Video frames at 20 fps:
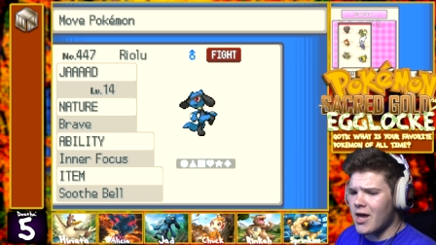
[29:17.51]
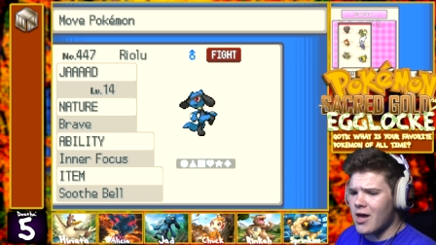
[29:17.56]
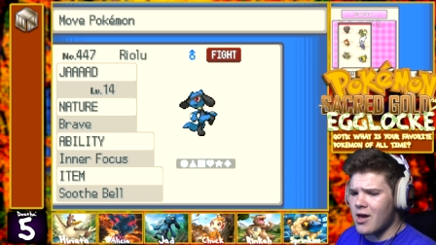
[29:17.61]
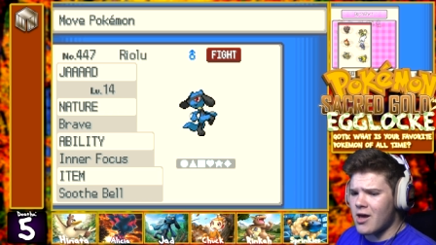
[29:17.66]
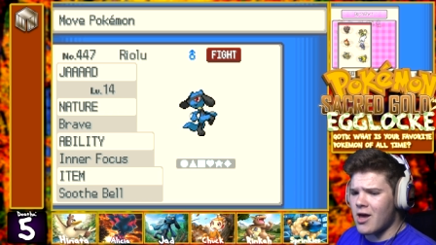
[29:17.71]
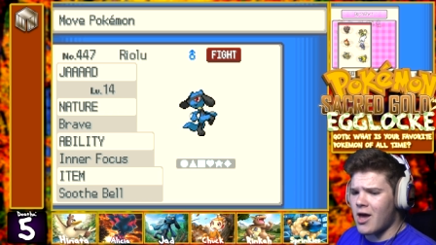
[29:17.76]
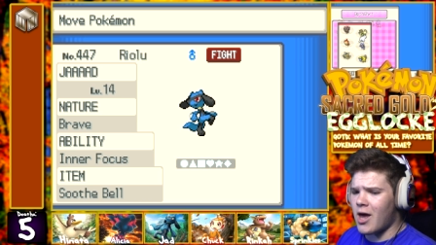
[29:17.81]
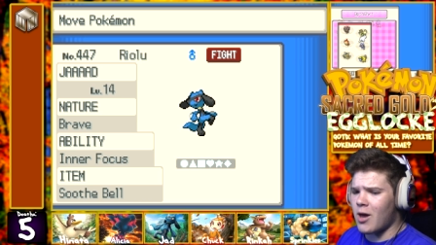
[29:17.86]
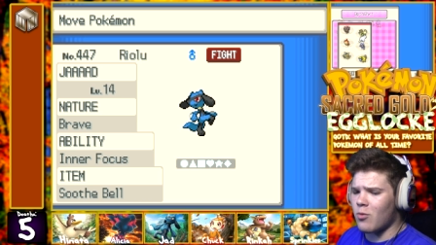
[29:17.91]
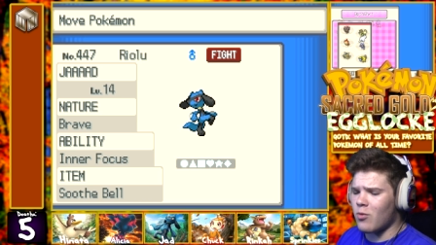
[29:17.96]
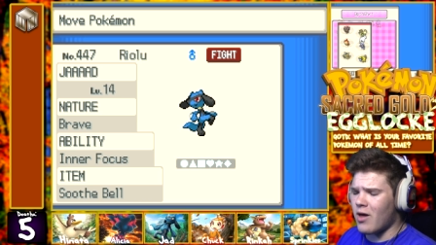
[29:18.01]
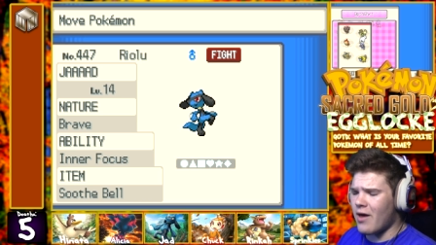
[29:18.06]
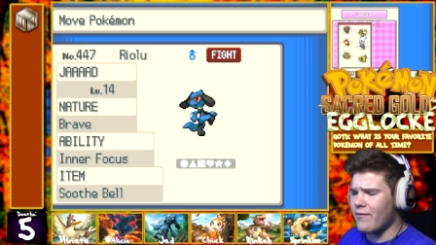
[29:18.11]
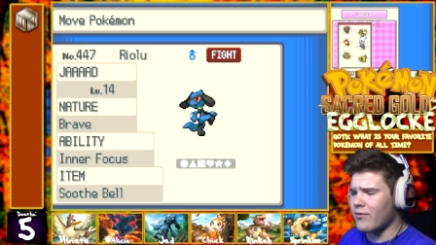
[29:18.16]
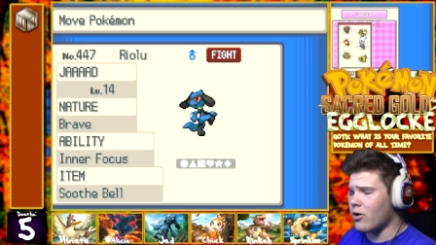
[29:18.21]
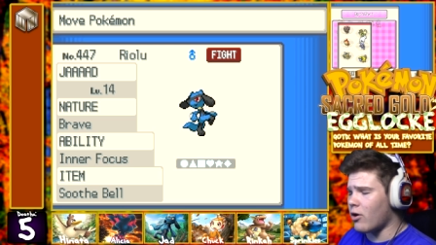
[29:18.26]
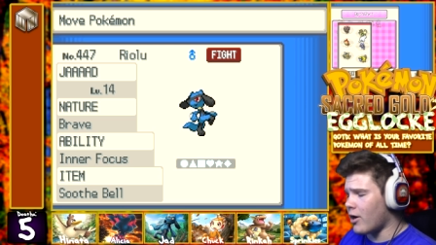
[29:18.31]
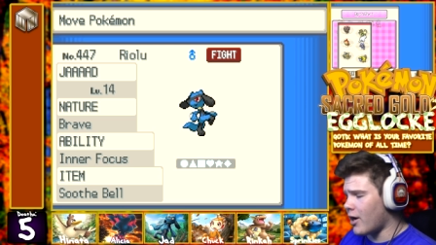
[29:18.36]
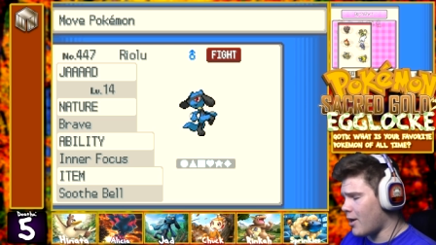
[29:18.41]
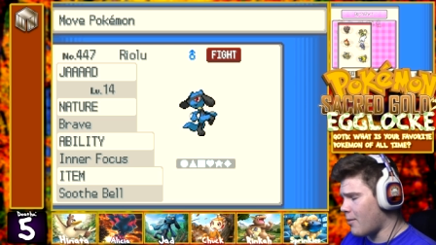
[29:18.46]
Uh, I will have
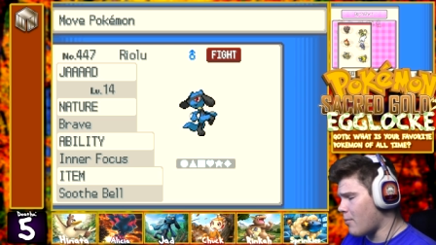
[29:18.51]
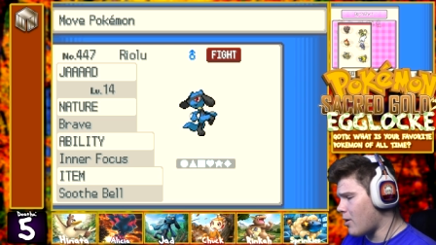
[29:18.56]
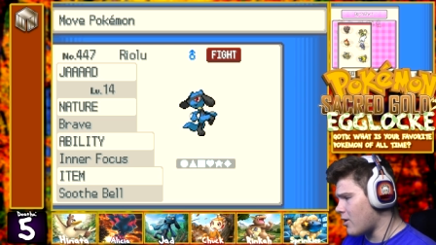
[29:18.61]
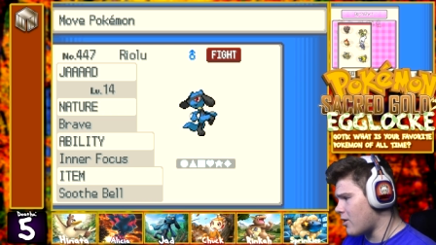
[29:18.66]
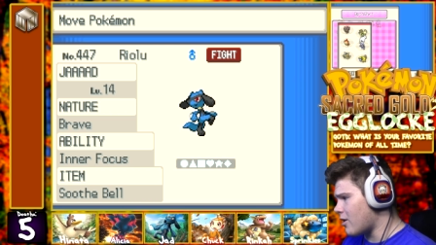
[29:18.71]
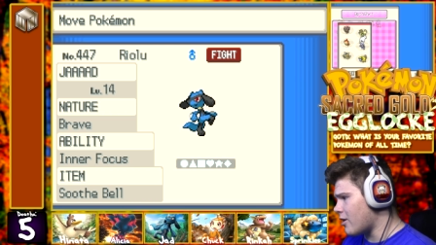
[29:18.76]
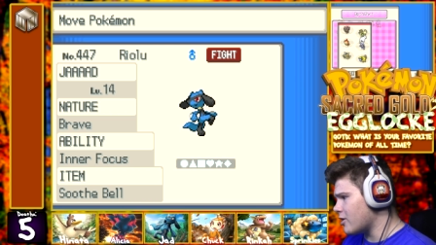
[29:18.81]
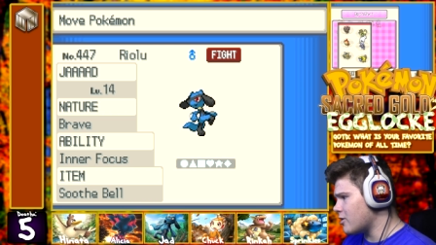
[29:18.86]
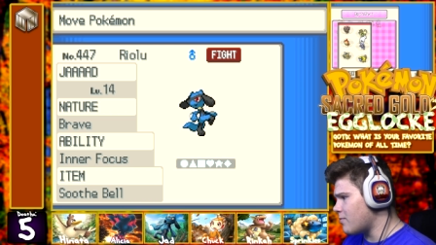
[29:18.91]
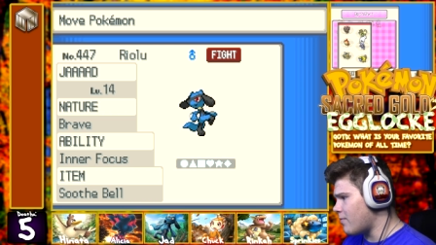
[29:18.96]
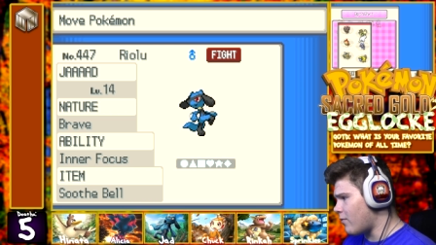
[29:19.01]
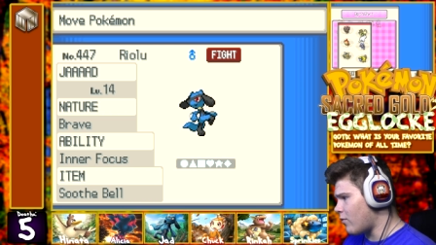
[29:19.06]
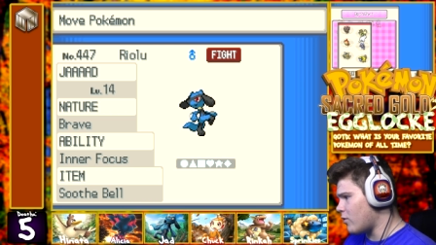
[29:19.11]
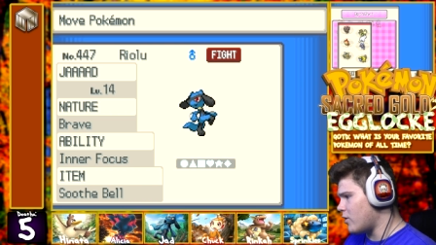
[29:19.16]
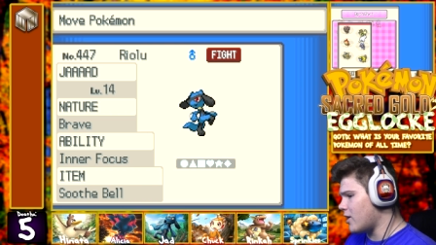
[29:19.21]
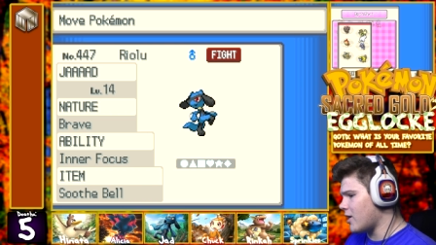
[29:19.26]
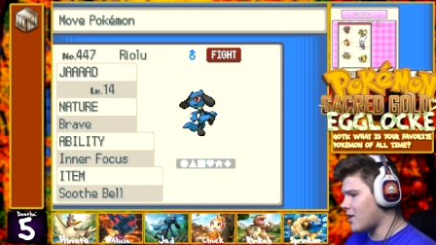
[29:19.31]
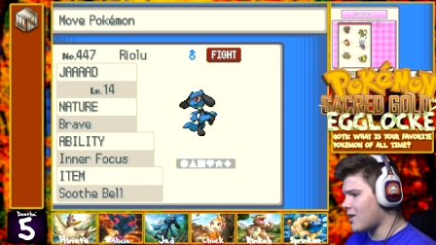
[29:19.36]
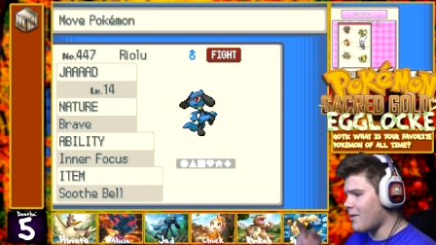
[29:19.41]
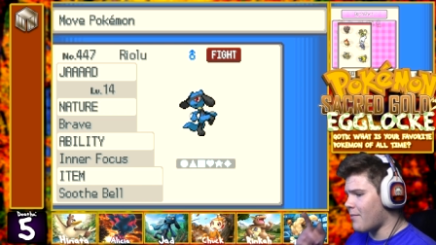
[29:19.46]
a grinding montage before the
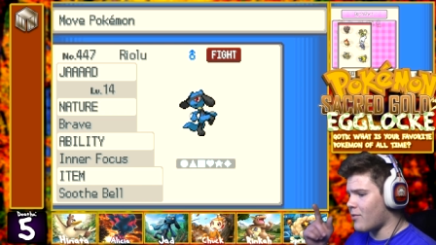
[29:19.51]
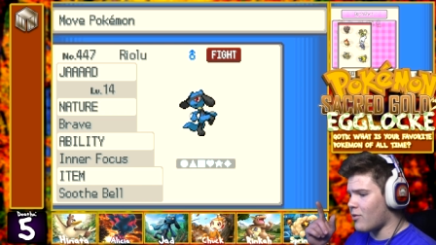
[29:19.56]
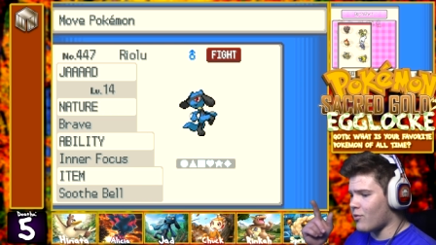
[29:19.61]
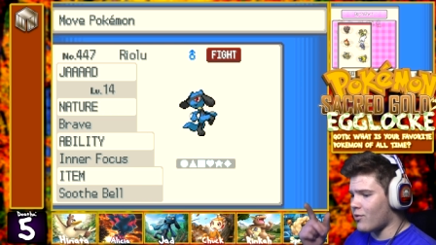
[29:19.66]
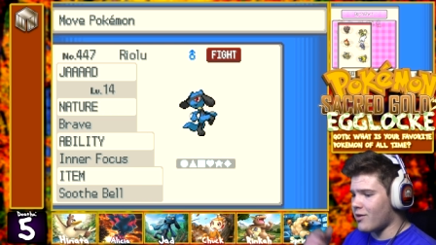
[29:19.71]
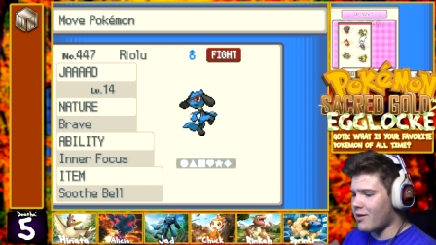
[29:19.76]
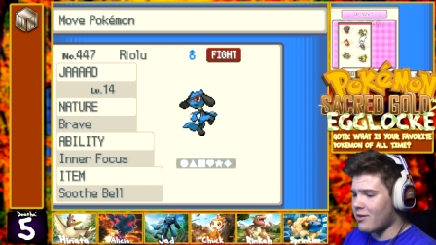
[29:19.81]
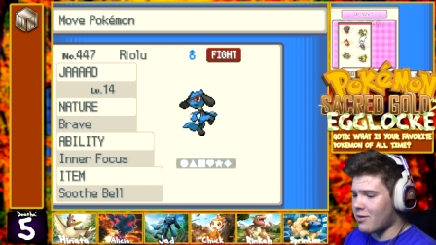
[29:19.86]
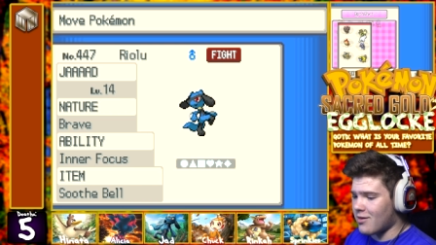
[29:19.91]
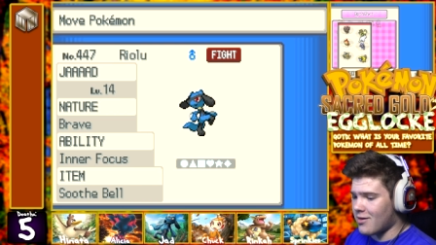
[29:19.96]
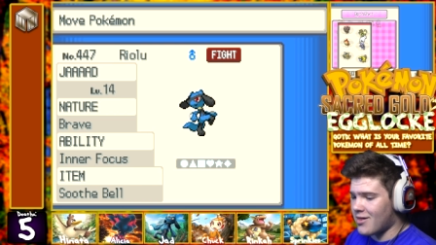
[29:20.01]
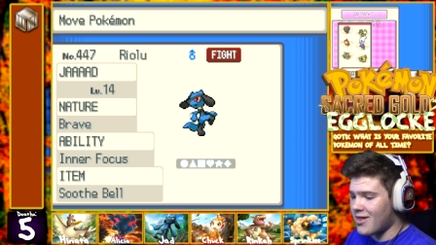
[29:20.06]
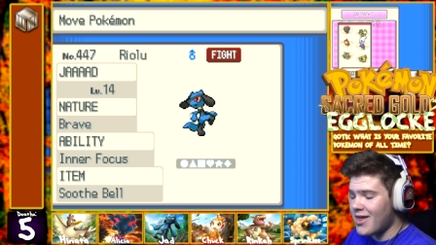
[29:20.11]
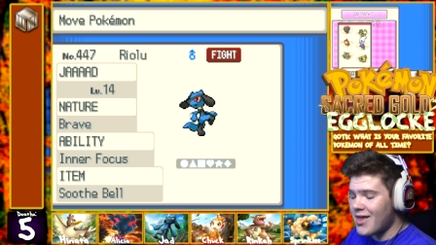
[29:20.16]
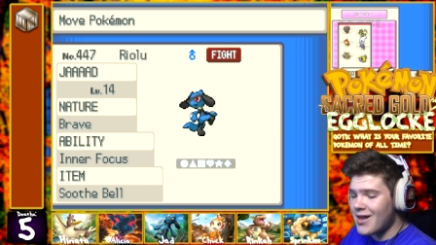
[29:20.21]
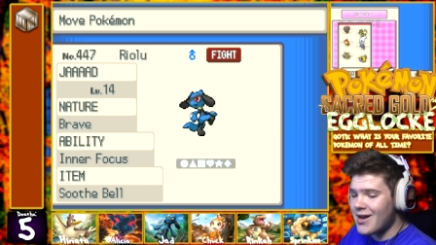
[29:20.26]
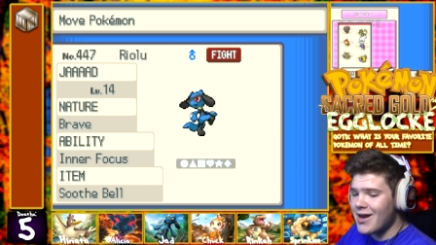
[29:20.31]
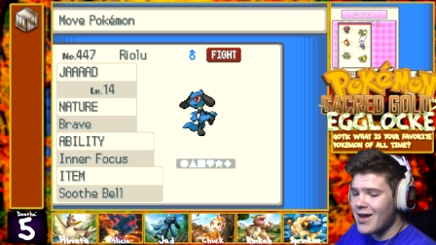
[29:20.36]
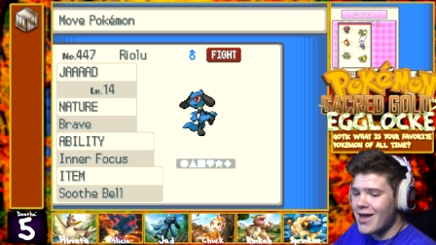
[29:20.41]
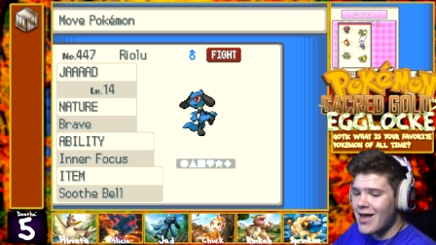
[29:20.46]
next episode, as I
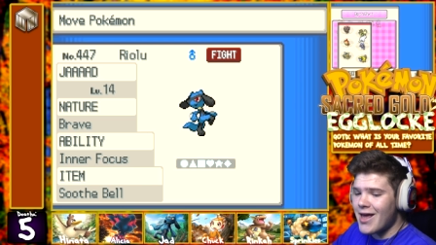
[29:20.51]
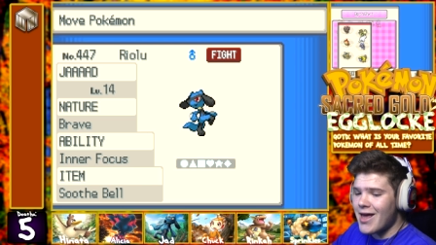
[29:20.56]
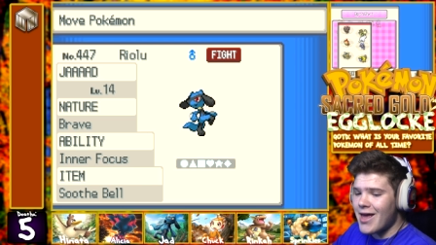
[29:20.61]
said.